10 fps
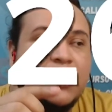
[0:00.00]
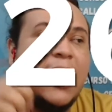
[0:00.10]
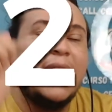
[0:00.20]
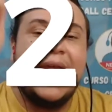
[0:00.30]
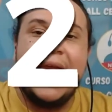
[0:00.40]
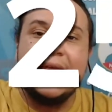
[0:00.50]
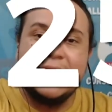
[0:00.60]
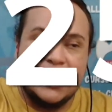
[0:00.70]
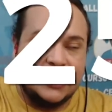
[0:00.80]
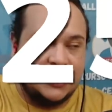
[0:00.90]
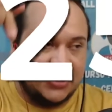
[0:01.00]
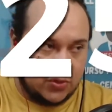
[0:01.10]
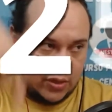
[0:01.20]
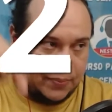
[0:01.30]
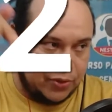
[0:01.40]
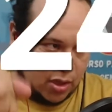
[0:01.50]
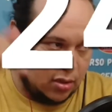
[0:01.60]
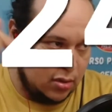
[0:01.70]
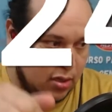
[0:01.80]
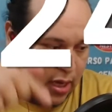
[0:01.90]
that in the
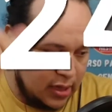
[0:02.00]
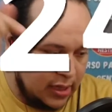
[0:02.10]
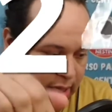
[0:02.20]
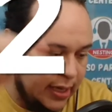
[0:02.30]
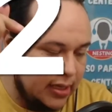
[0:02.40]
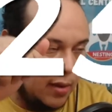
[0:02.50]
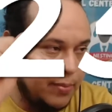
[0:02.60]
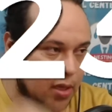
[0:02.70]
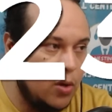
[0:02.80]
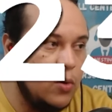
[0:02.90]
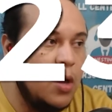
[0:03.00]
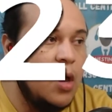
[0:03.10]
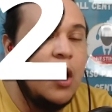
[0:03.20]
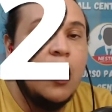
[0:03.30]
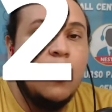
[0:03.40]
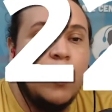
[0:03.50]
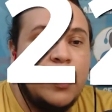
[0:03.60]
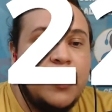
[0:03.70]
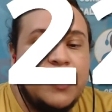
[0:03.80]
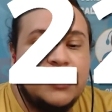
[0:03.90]
description and the link down below, one
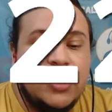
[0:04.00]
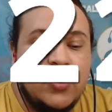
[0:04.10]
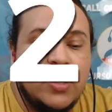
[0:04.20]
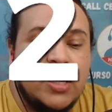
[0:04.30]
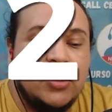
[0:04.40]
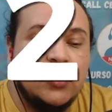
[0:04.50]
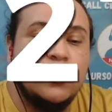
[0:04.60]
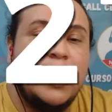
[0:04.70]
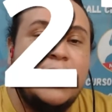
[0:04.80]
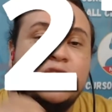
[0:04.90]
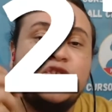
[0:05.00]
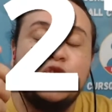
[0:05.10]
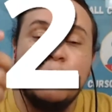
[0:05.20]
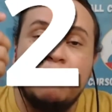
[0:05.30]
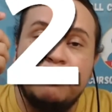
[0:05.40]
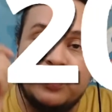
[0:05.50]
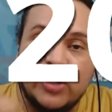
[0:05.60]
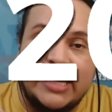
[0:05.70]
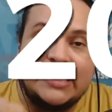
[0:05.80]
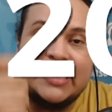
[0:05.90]
of the things that you can do is to
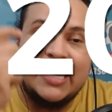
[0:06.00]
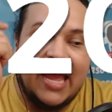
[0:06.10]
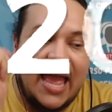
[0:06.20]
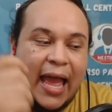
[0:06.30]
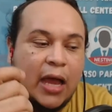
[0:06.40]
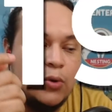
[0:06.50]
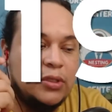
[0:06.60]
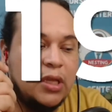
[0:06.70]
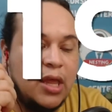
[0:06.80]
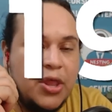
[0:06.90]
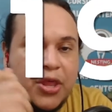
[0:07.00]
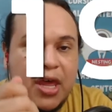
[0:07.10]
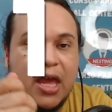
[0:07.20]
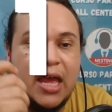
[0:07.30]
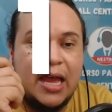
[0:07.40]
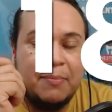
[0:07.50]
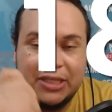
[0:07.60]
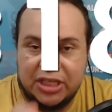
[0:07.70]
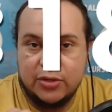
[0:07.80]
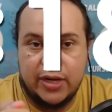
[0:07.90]
print out the
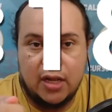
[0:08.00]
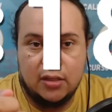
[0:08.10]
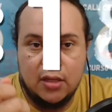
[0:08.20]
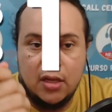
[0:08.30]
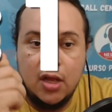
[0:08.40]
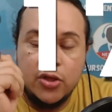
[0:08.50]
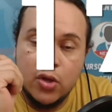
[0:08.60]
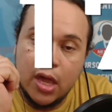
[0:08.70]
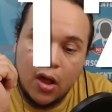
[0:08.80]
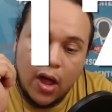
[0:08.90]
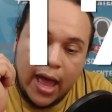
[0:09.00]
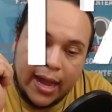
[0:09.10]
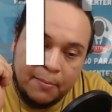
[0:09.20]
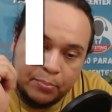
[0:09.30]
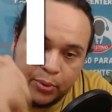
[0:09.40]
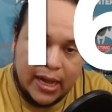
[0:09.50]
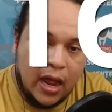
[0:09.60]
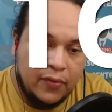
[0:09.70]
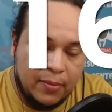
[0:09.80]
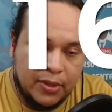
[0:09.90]
material. You can go ahead and print
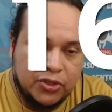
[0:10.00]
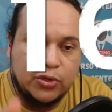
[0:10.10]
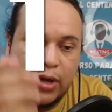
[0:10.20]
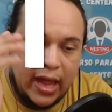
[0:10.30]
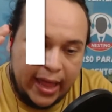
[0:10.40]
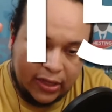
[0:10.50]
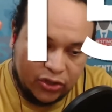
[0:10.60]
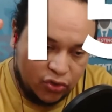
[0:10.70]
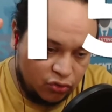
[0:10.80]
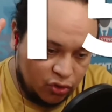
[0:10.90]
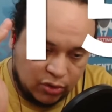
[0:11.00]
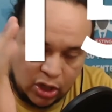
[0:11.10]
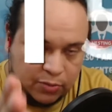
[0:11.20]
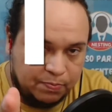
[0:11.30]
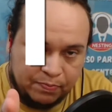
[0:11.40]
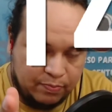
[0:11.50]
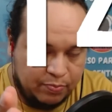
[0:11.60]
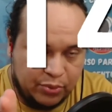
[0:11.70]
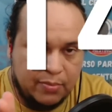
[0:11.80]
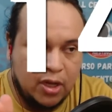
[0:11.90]
out the material. It's just
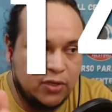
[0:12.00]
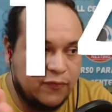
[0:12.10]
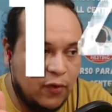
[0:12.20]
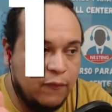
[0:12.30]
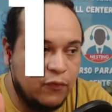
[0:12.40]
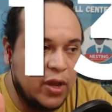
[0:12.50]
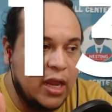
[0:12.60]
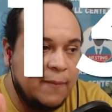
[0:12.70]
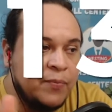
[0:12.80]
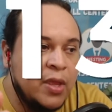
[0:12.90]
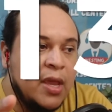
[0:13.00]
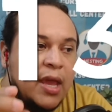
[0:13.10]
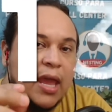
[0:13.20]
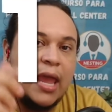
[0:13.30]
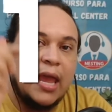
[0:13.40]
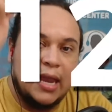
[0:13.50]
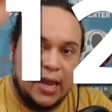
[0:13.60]
pretty much for free. And